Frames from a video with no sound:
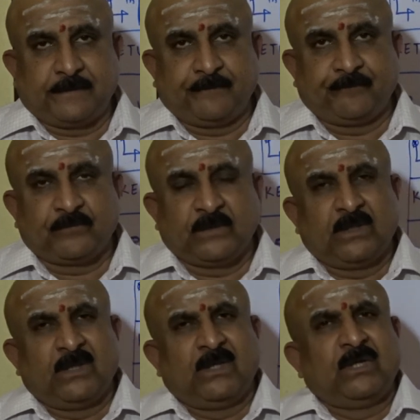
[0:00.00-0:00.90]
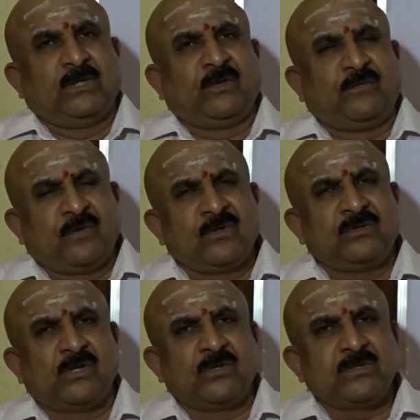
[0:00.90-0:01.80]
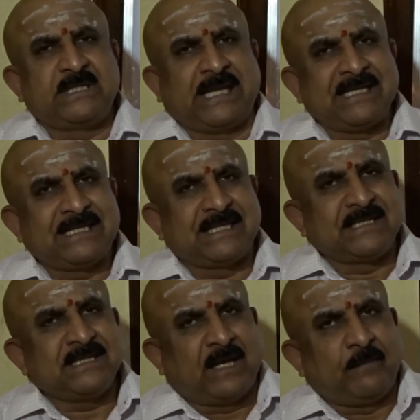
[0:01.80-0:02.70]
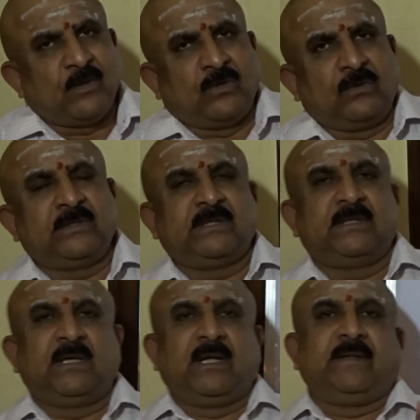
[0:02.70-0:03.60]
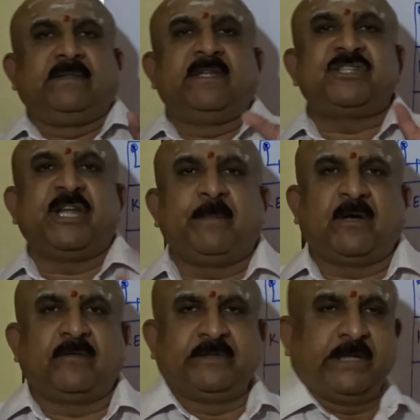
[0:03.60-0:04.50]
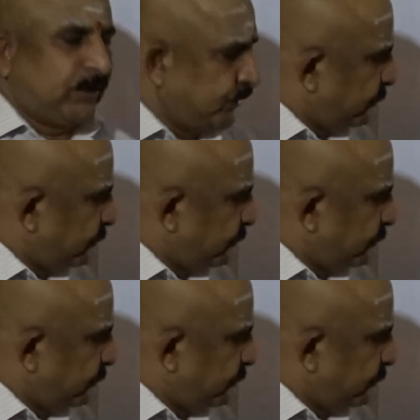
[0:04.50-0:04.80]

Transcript: us? The fourth house tells us about the shape of